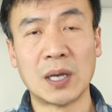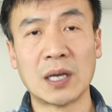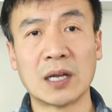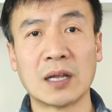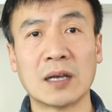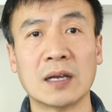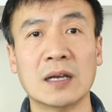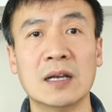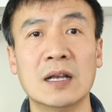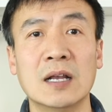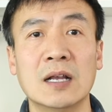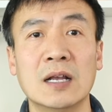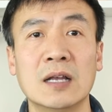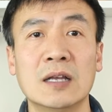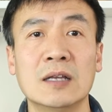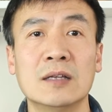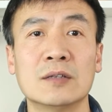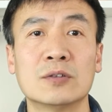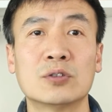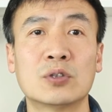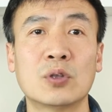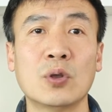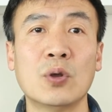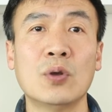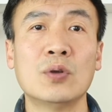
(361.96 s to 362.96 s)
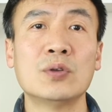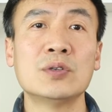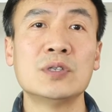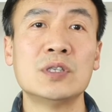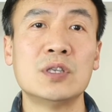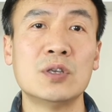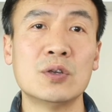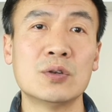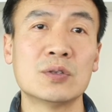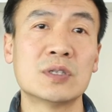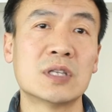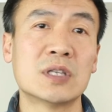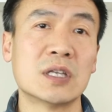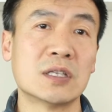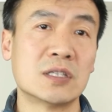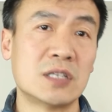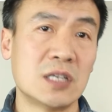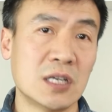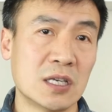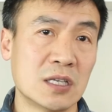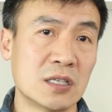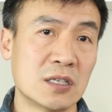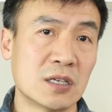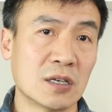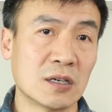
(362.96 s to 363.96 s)
but don't use the
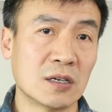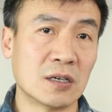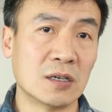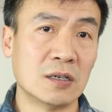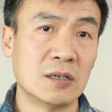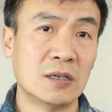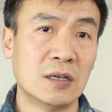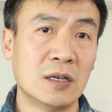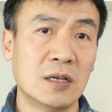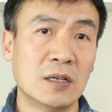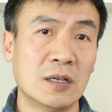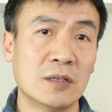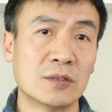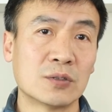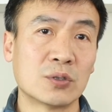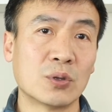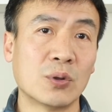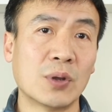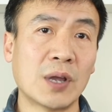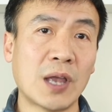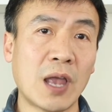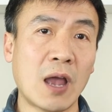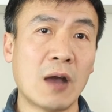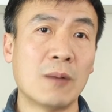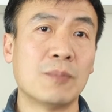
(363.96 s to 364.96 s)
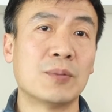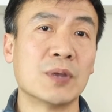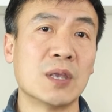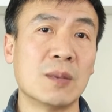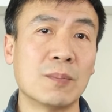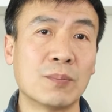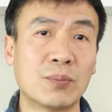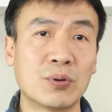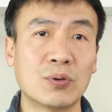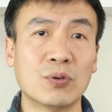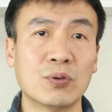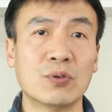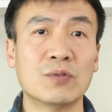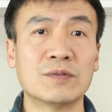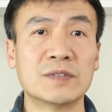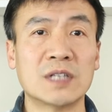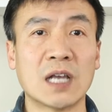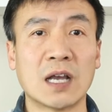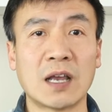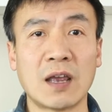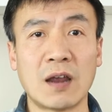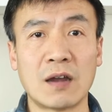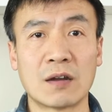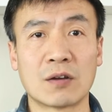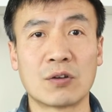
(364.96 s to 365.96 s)
ginger to help improve the
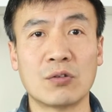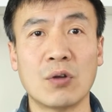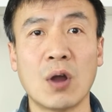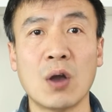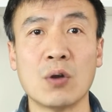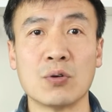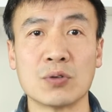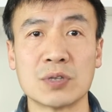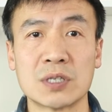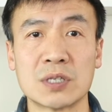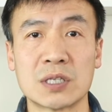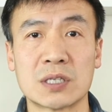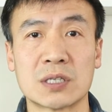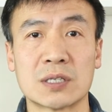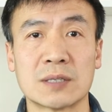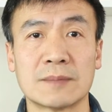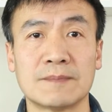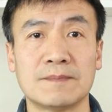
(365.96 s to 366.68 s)
hair growth.